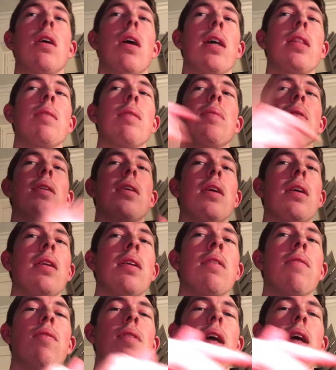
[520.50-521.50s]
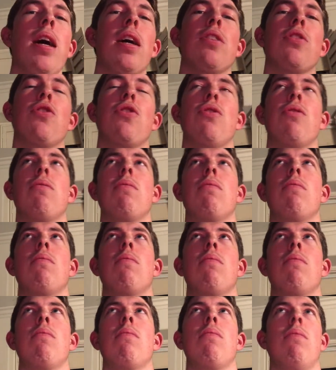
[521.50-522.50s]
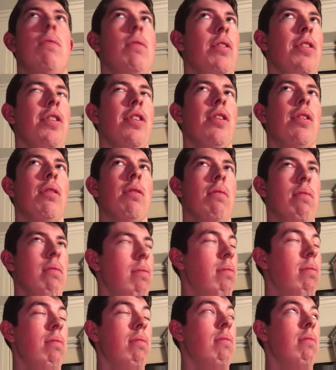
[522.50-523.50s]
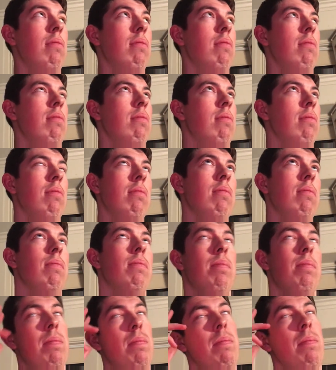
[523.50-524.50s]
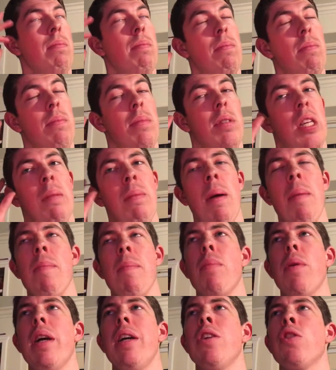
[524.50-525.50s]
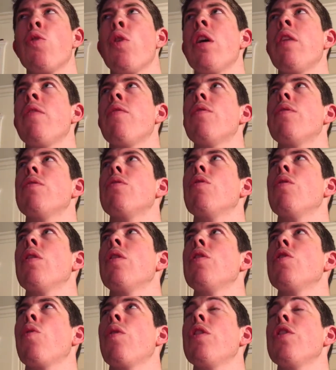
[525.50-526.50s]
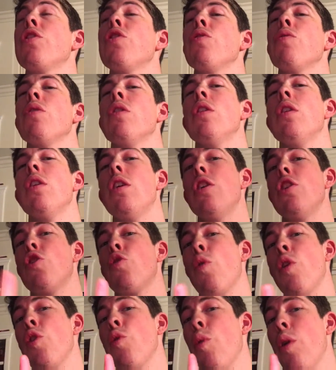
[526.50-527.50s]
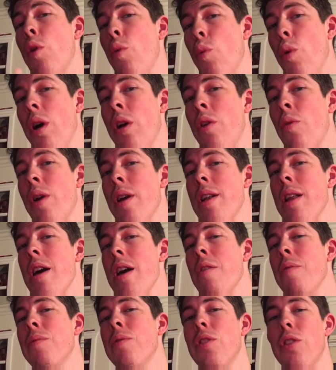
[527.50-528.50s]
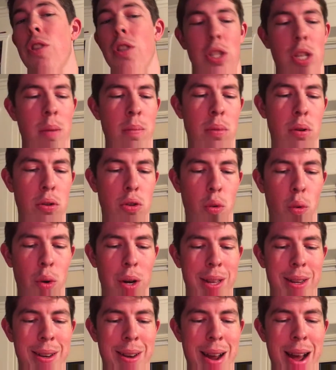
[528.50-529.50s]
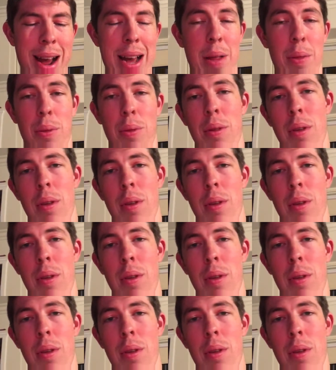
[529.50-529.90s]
at the beginning of last year. I'm getting my brain trained for 2022. It's 2021 right now. It's December 29th.